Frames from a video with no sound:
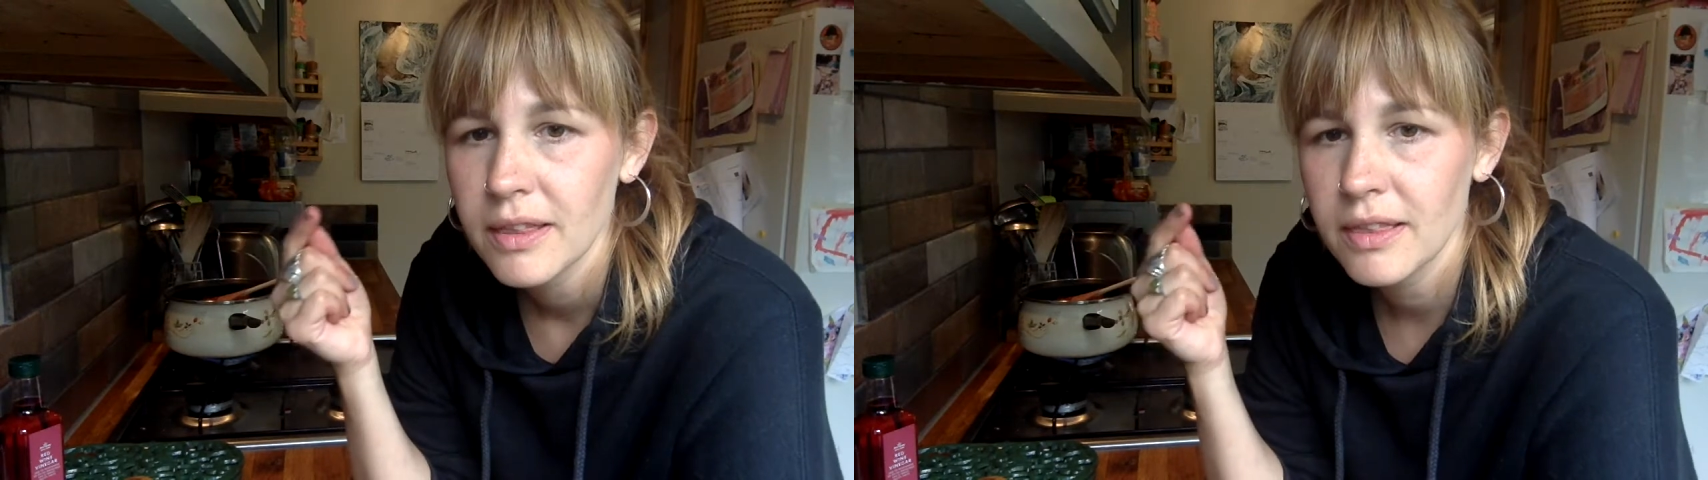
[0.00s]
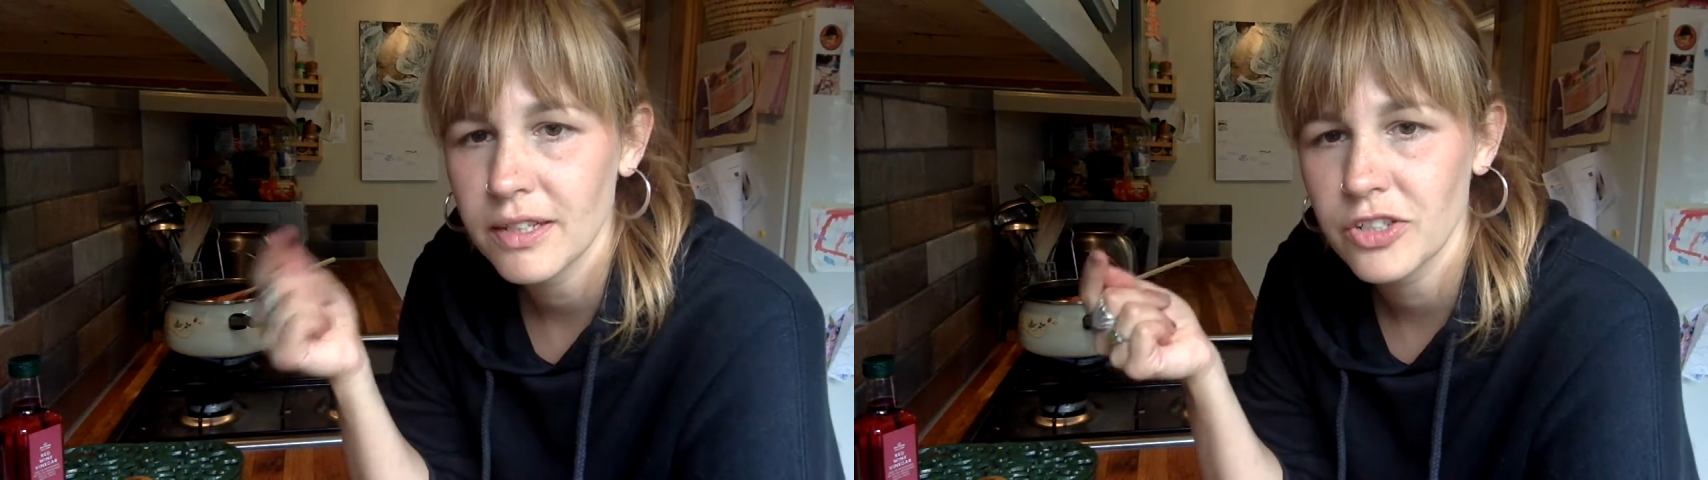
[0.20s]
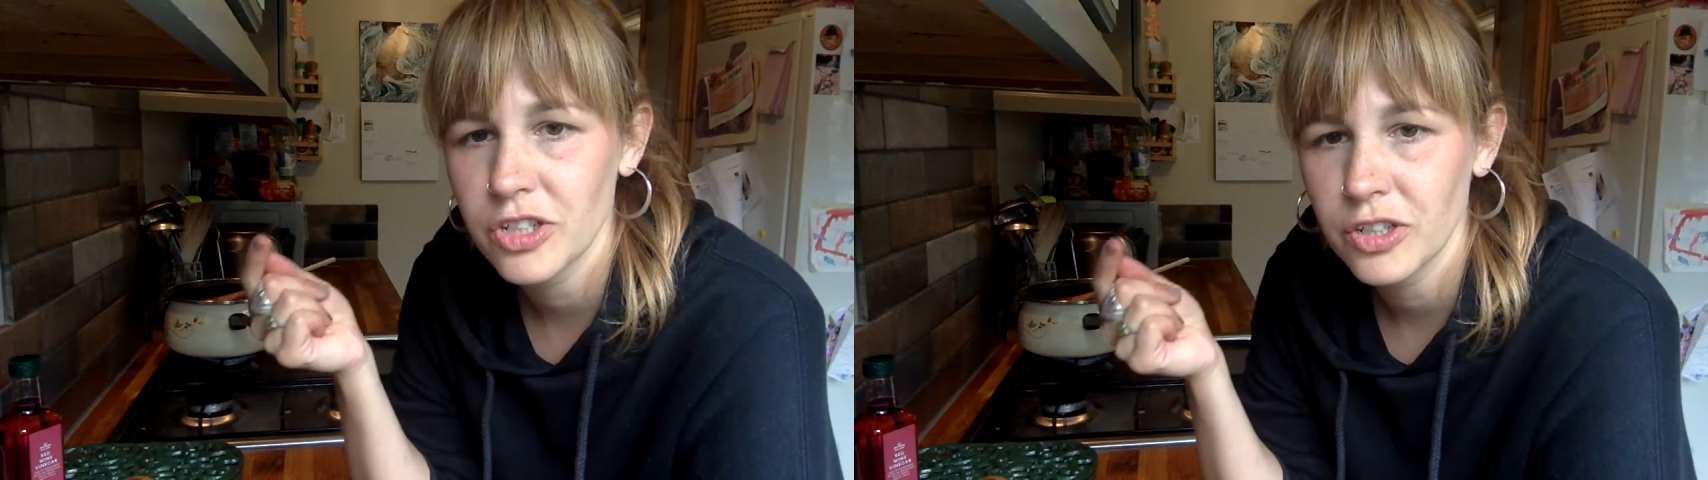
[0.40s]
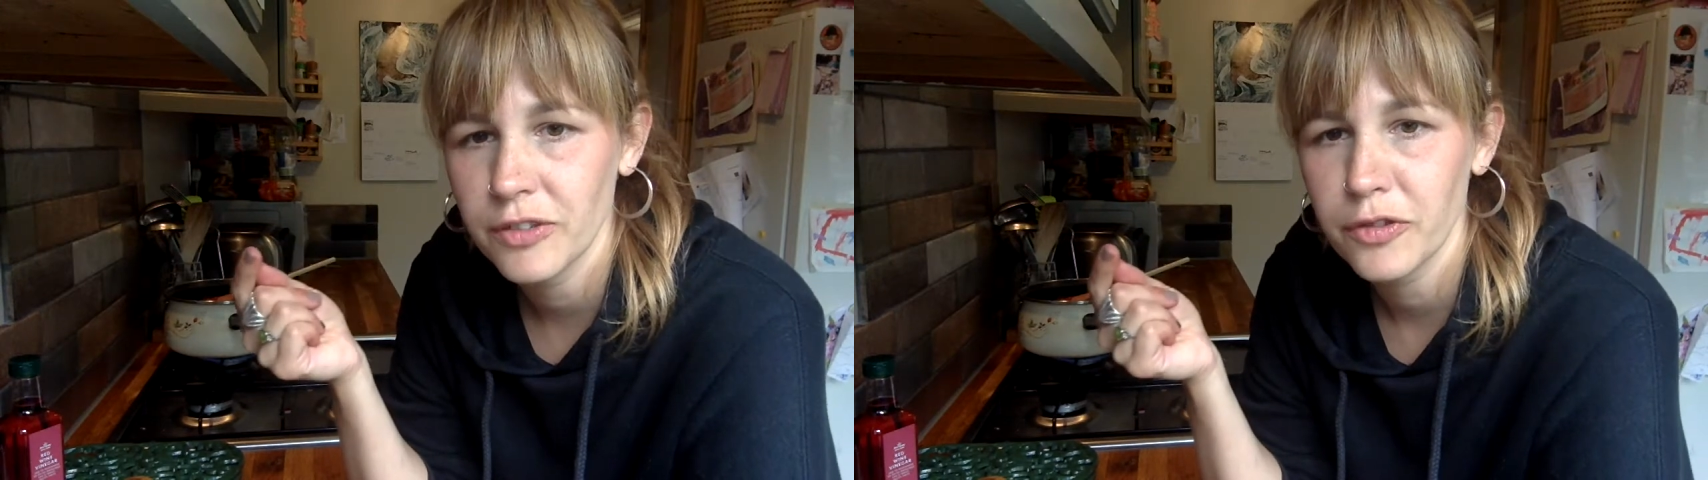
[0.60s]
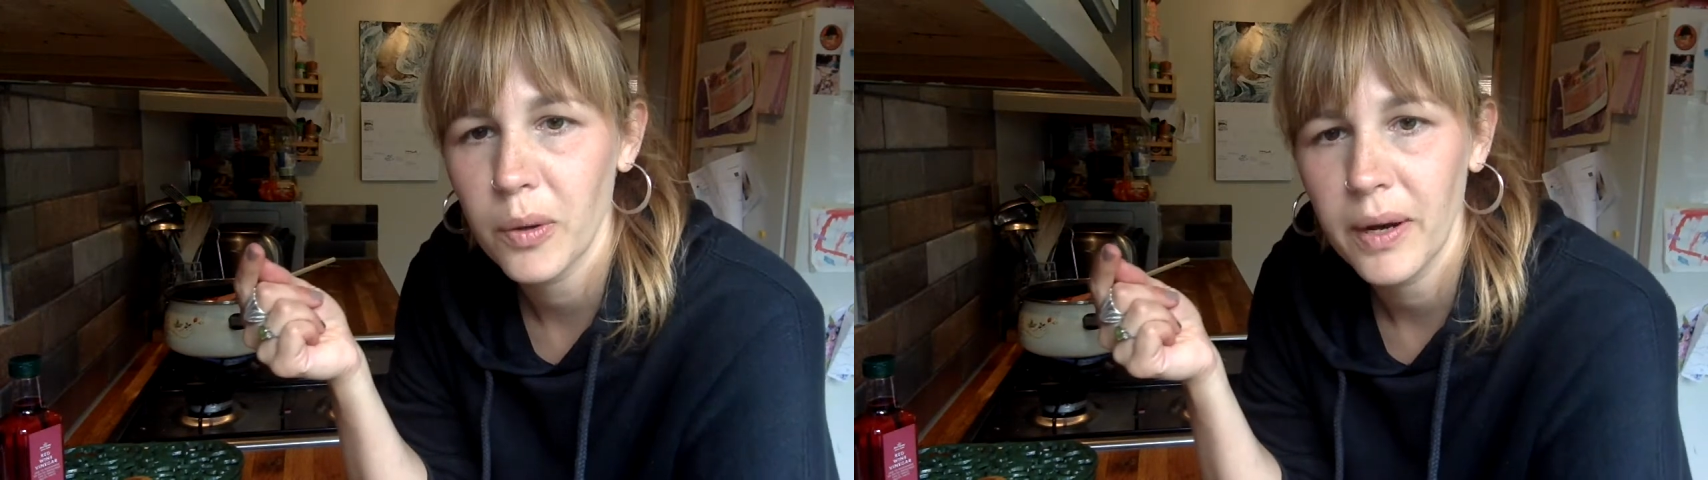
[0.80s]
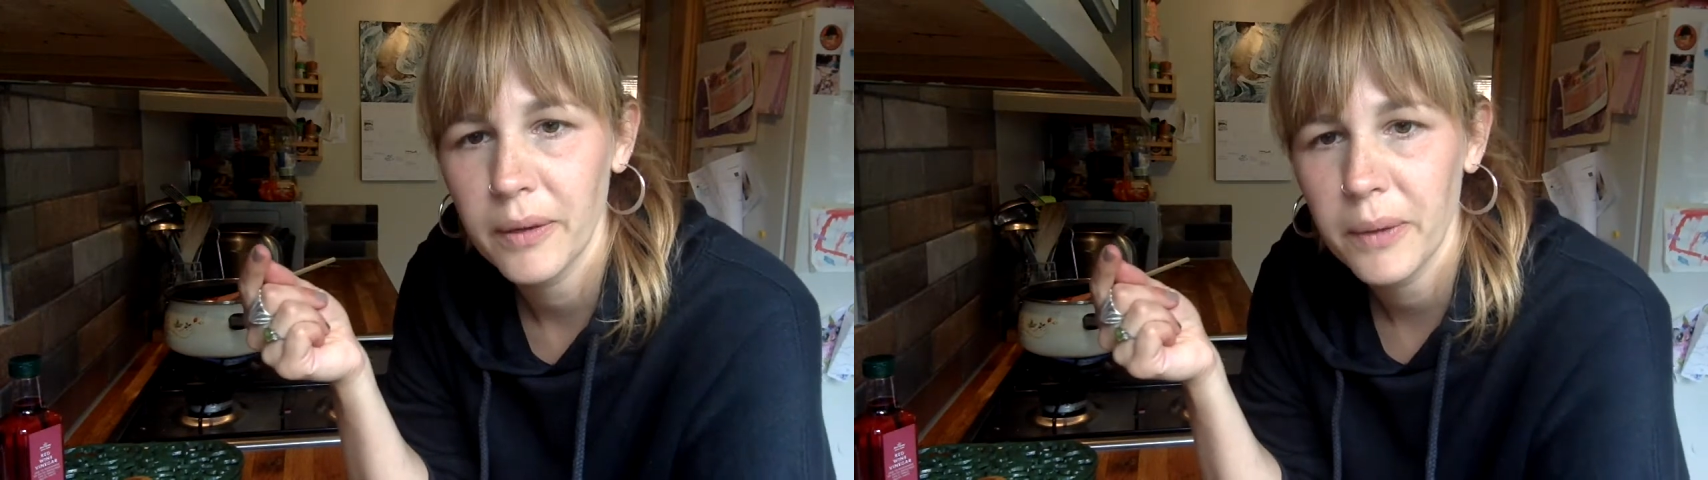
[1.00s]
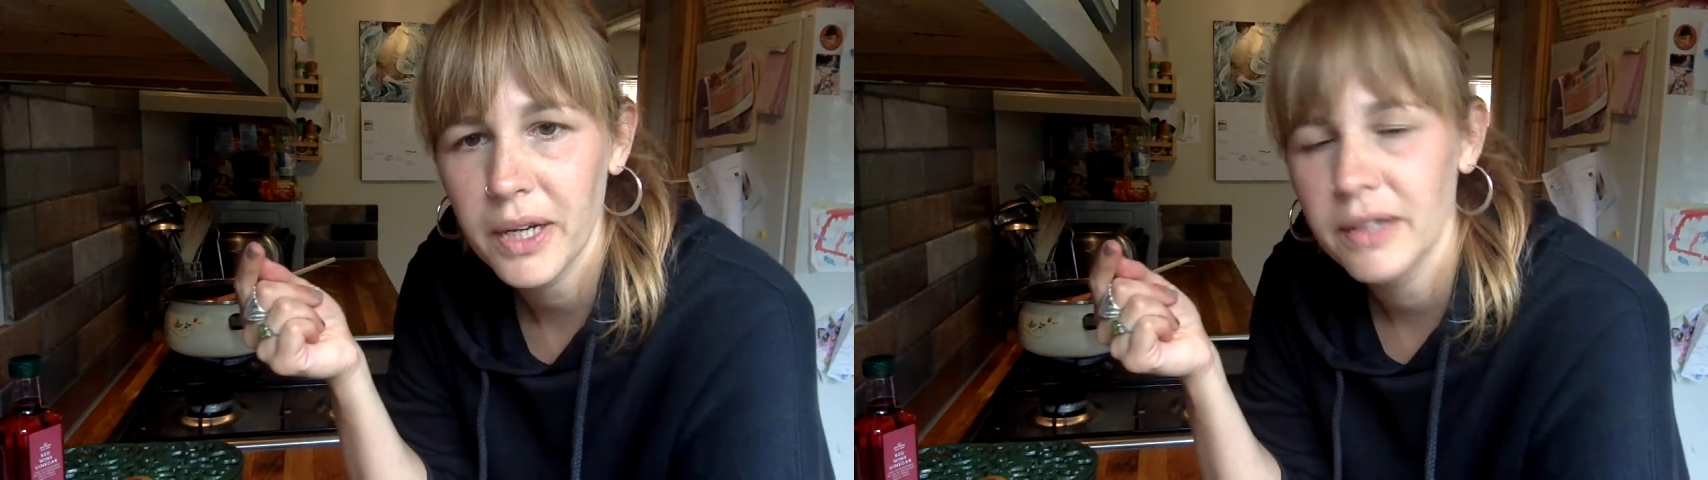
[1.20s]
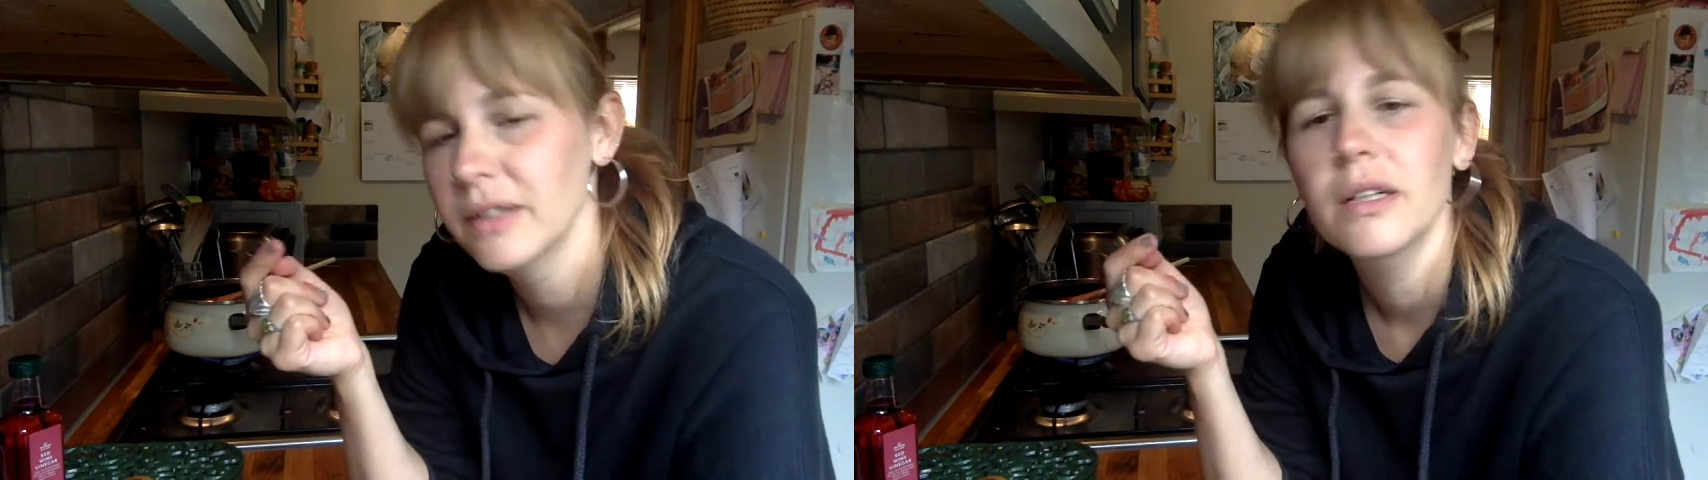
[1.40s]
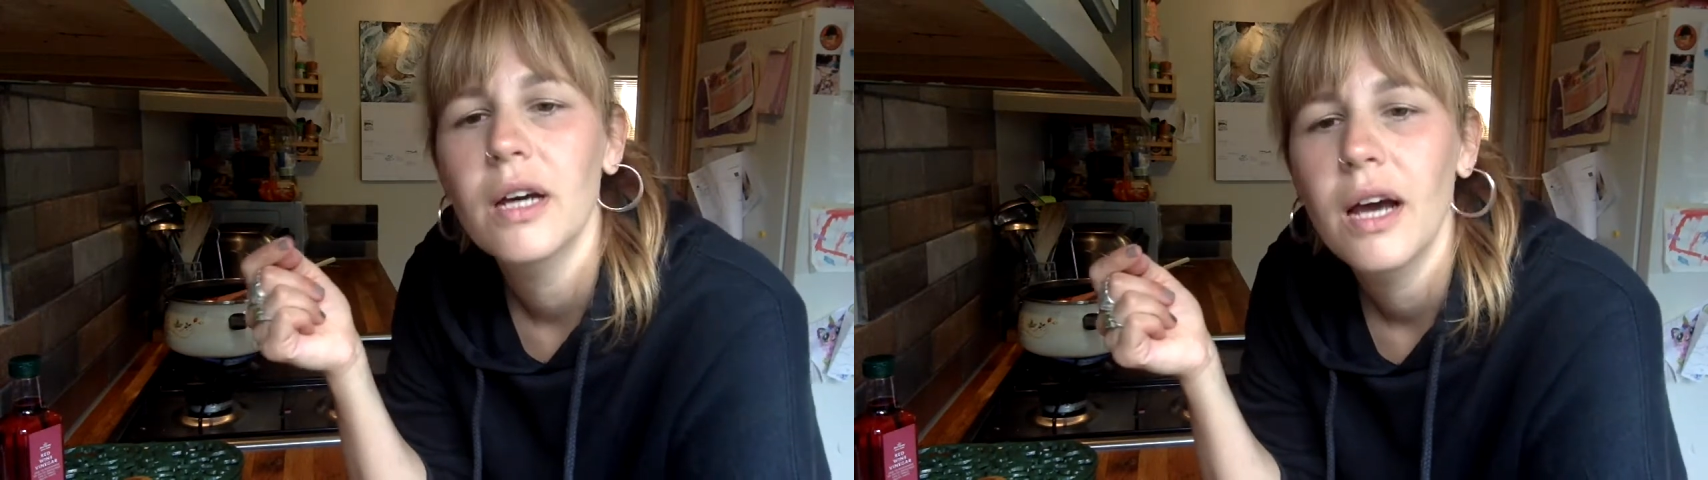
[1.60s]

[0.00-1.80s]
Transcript: this chutney for quite a while,